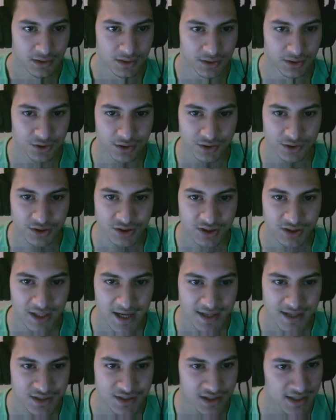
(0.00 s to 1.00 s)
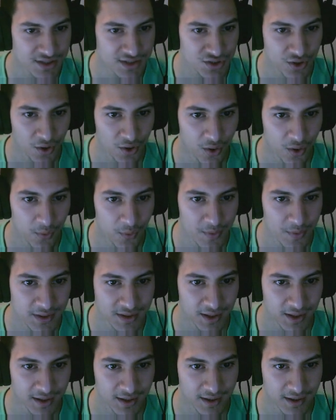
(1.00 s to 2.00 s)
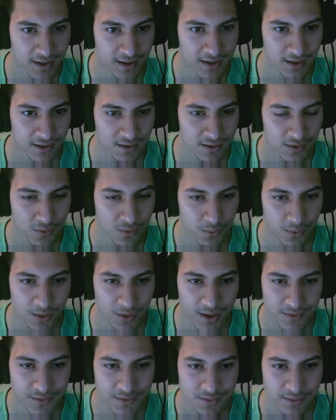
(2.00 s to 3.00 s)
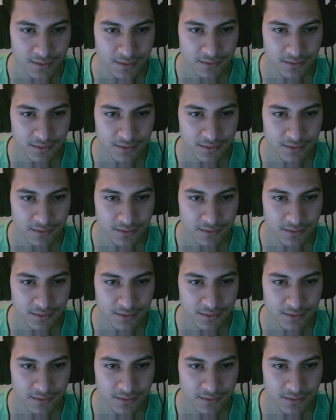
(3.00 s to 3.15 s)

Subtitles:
Charging Slash, let's go with the cooldown,